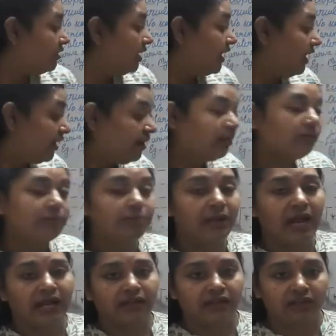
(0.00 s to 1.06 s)
Air
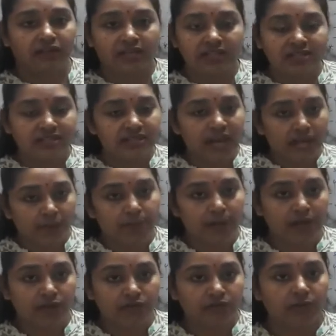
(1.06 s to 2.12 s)
bladder is that
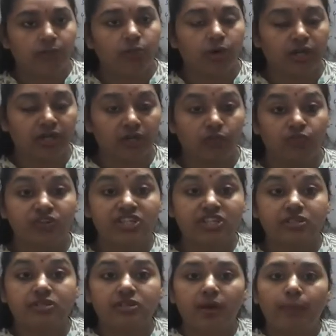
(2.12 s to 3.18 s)
part of the body which
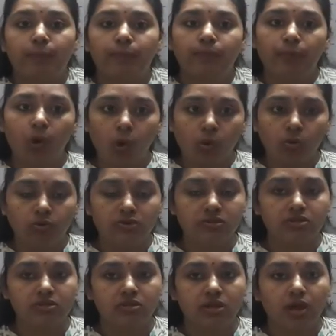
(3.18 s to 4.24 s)

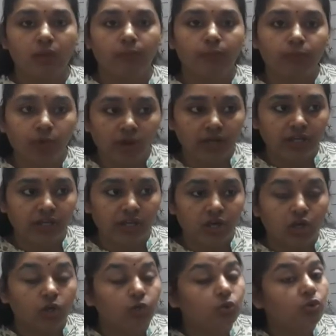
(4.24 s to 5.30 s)
supports body
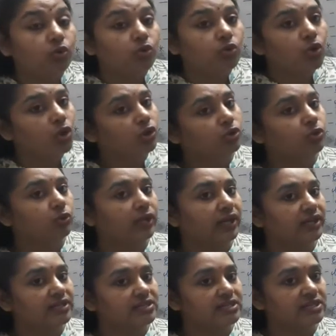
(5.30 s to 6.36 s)
to not to
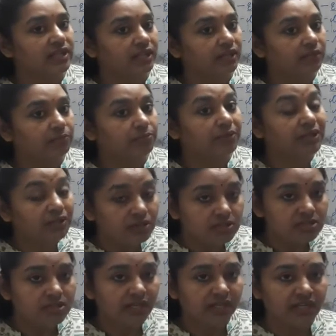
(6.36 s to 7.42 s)
get sink
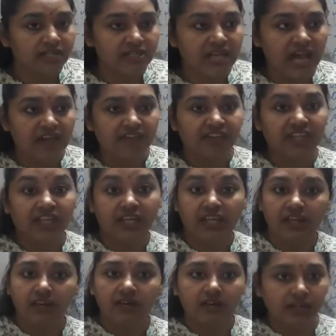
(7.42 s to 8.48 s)
because it is having
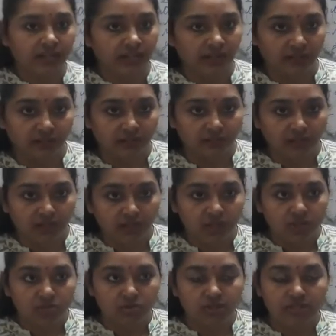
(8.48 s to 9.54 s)
air in it.
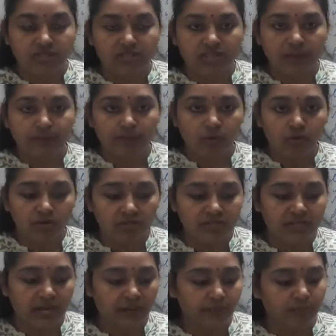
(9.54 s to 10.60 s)
So it supports
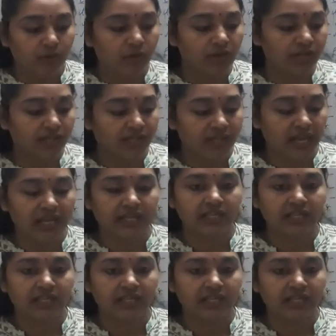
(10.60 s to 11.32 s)
that body can